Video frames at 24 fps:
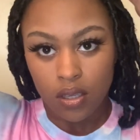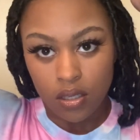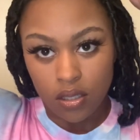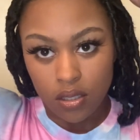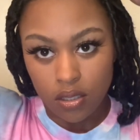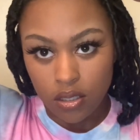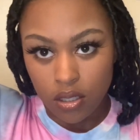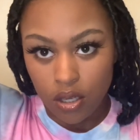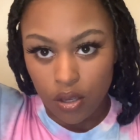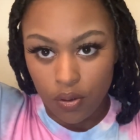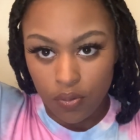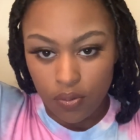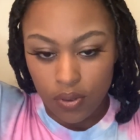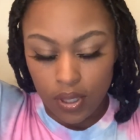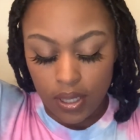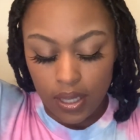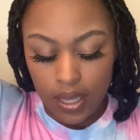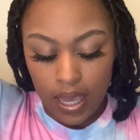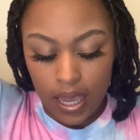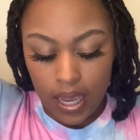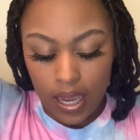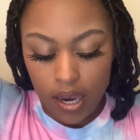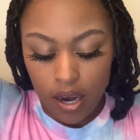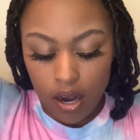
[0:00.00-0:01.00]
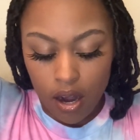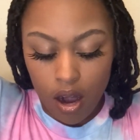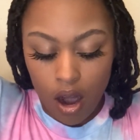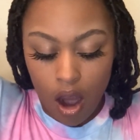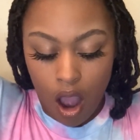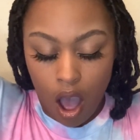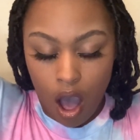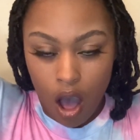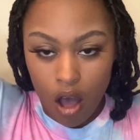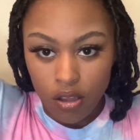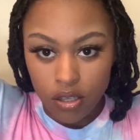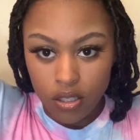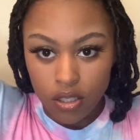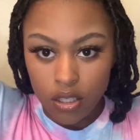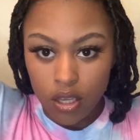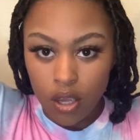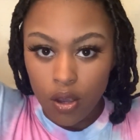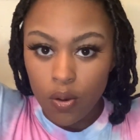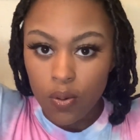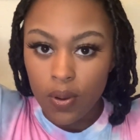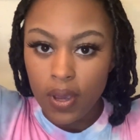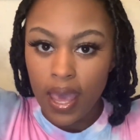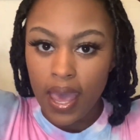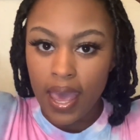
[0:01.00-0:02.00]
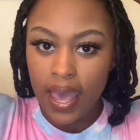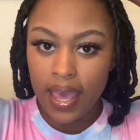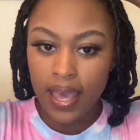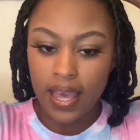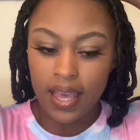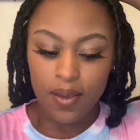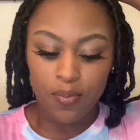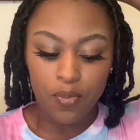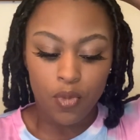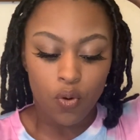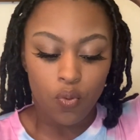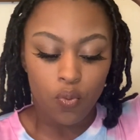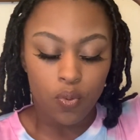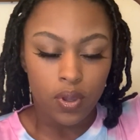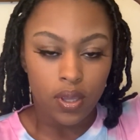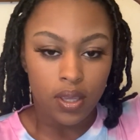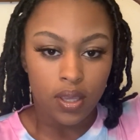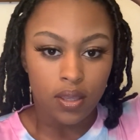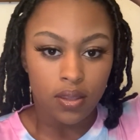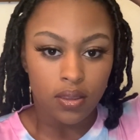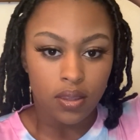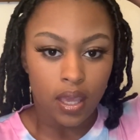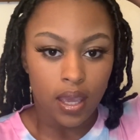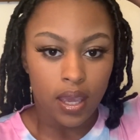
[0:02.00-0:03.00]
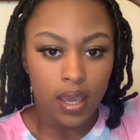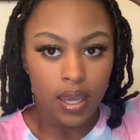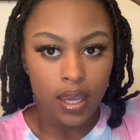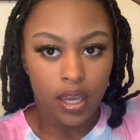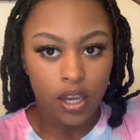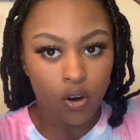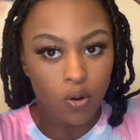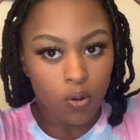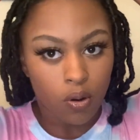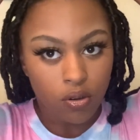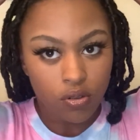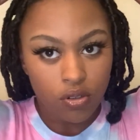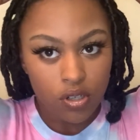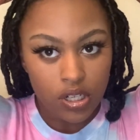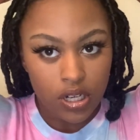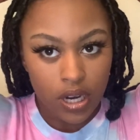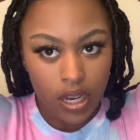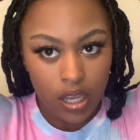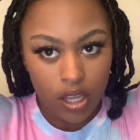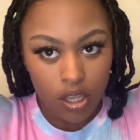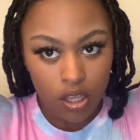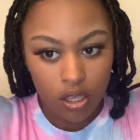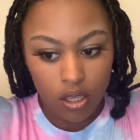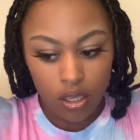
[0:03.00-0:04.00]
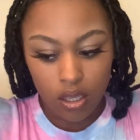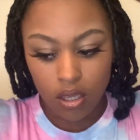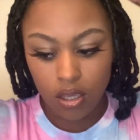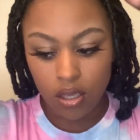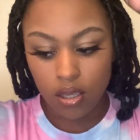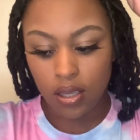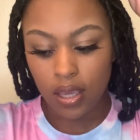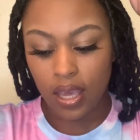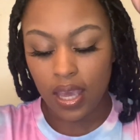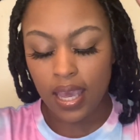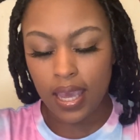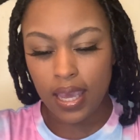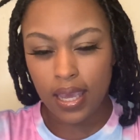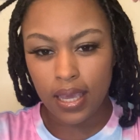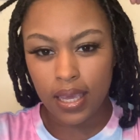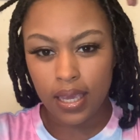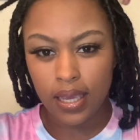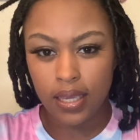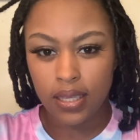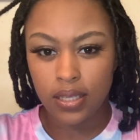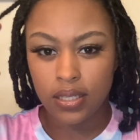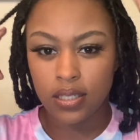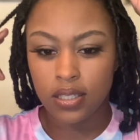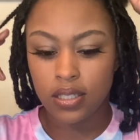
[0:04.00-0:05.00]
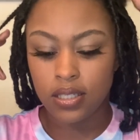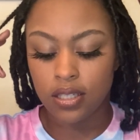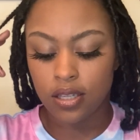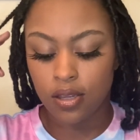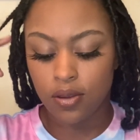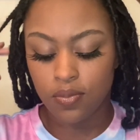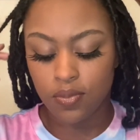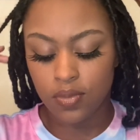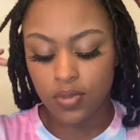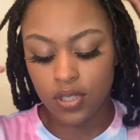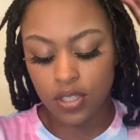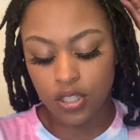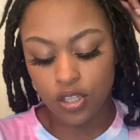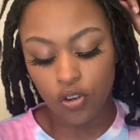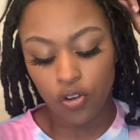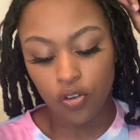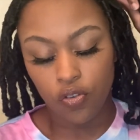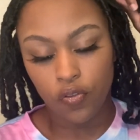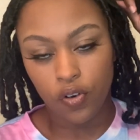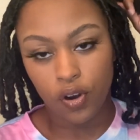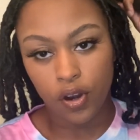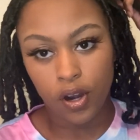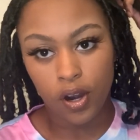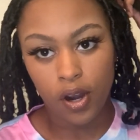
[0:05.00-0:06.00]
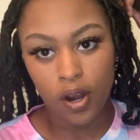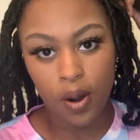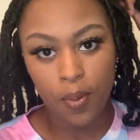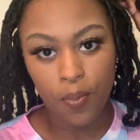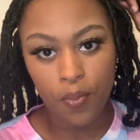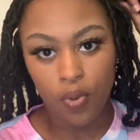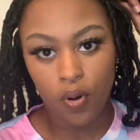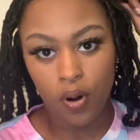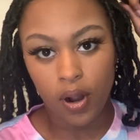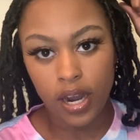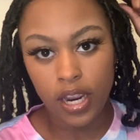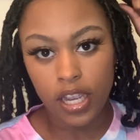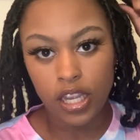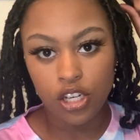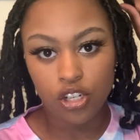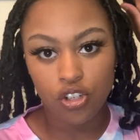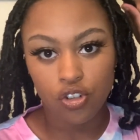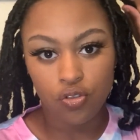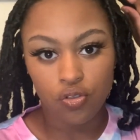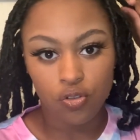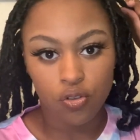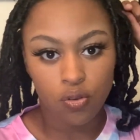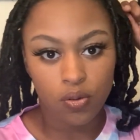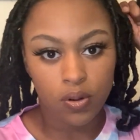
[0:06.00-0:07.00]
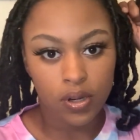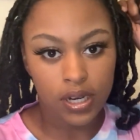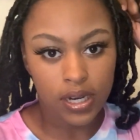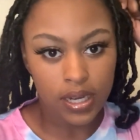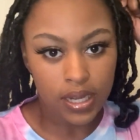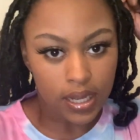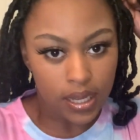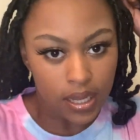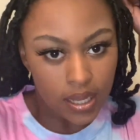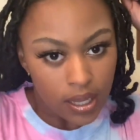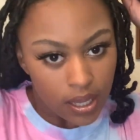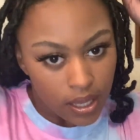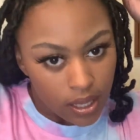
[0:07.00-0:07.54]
So the hair also came with a crochet hook and some silver braid jewelry.